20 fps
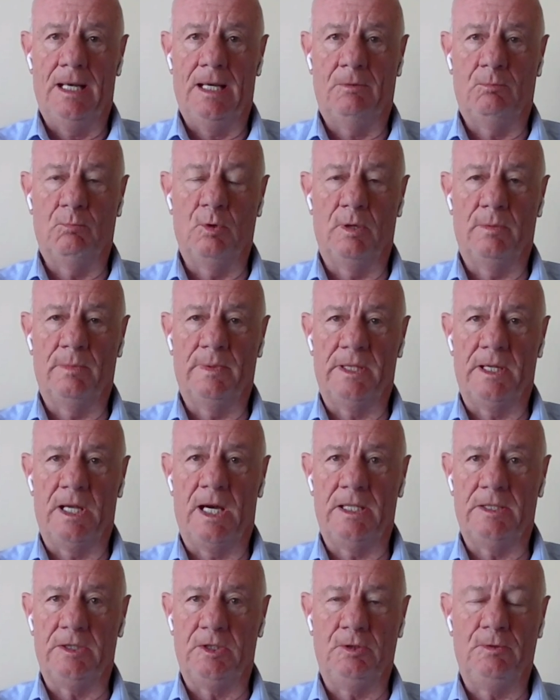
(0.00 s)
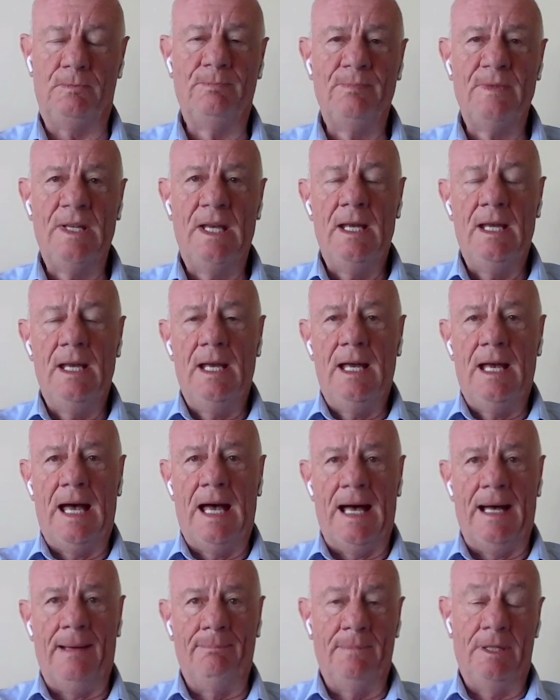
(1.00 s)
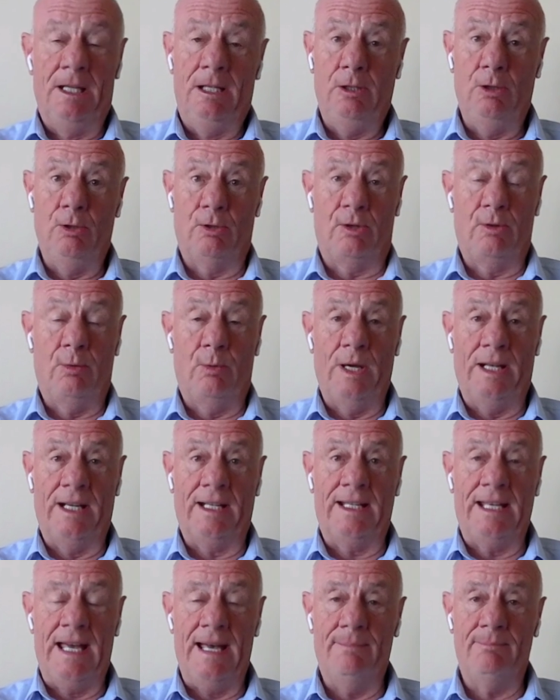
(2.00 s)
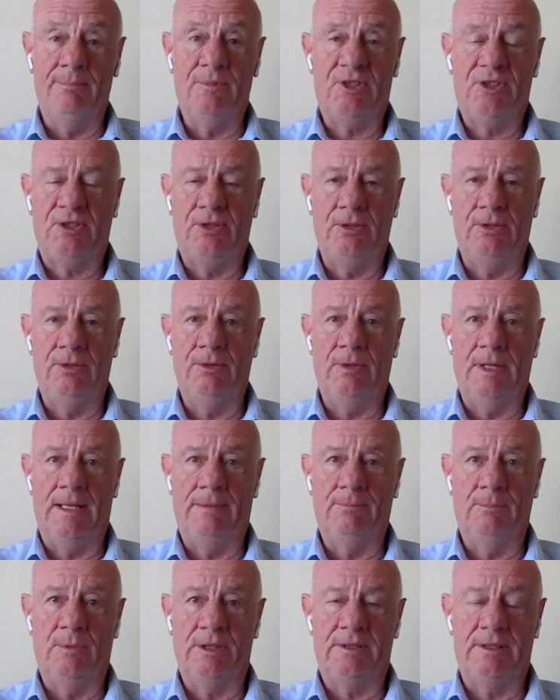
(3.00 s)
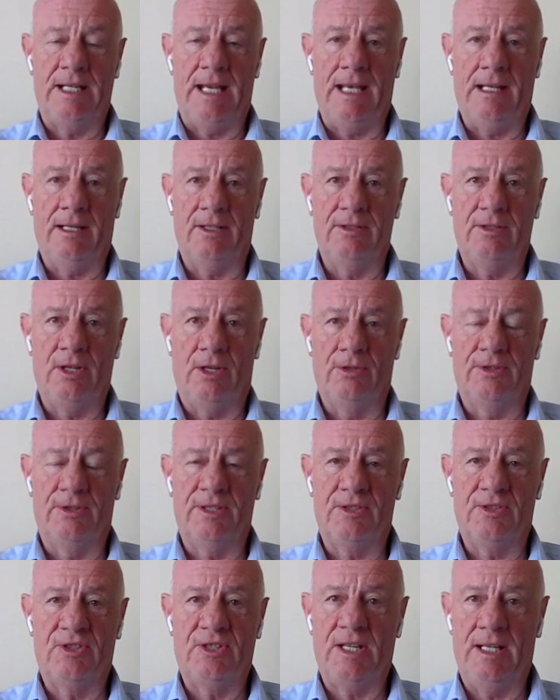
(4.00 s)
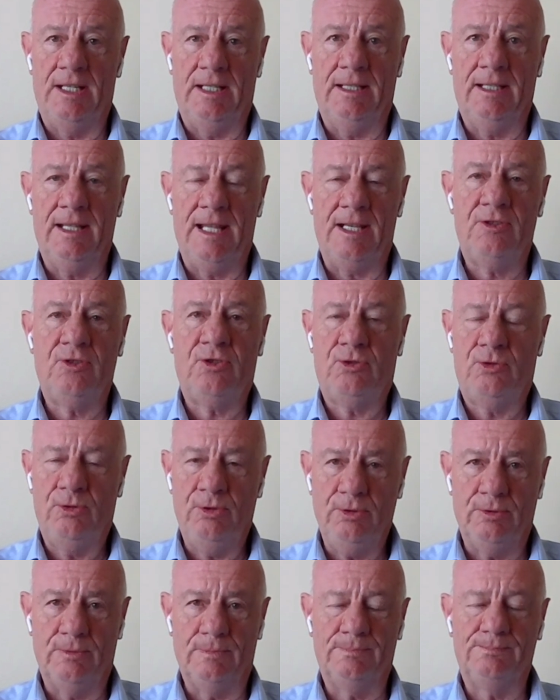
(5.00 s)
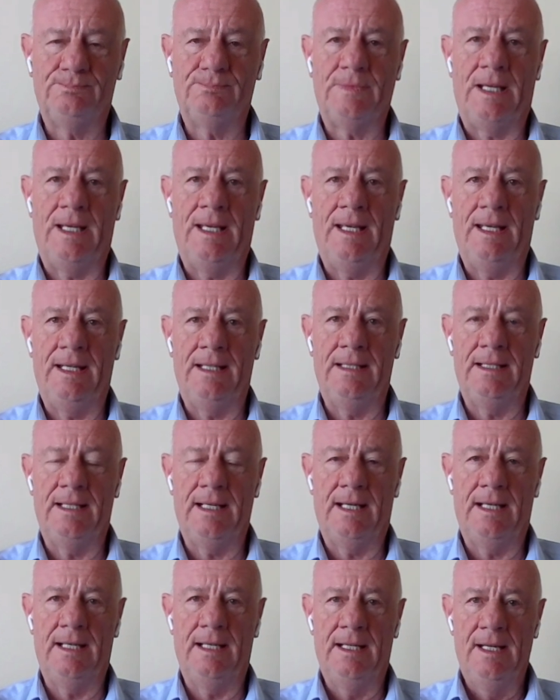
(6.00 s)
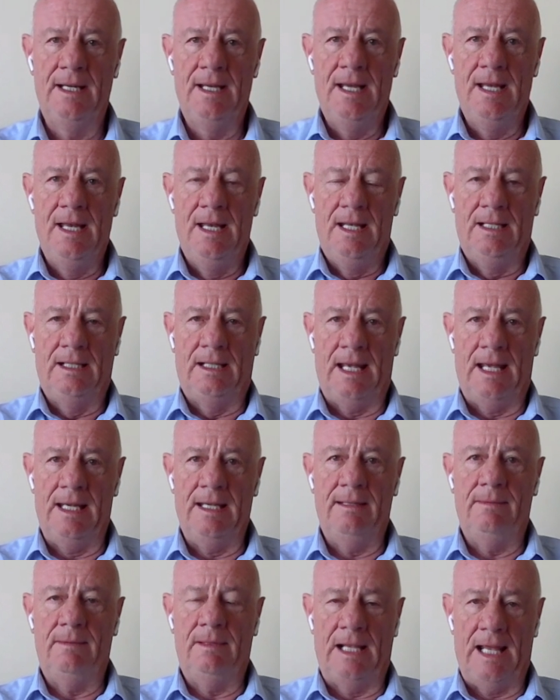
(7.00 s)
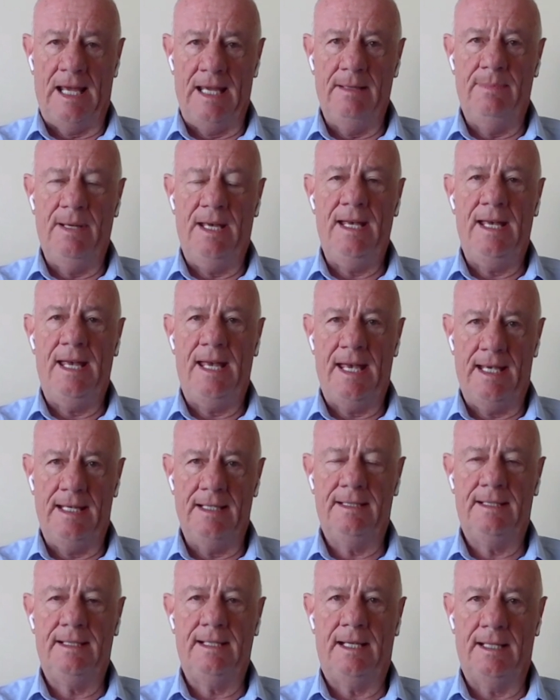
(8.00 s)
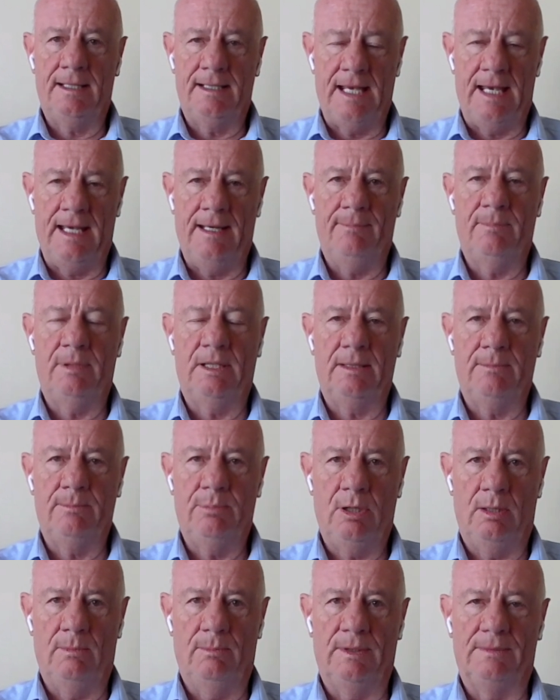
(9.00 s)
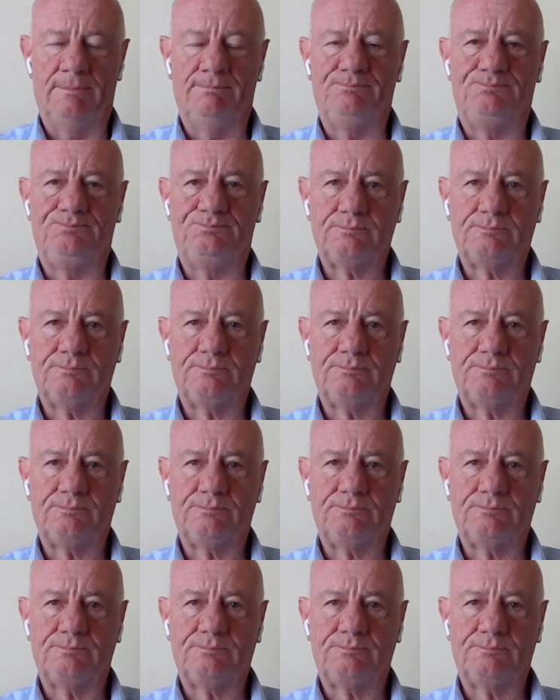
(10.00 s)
woman I knew. Um, look, when it comes to um, what Helen Dalton's saying, that's true. And uh, La- Labor has a gambling problem.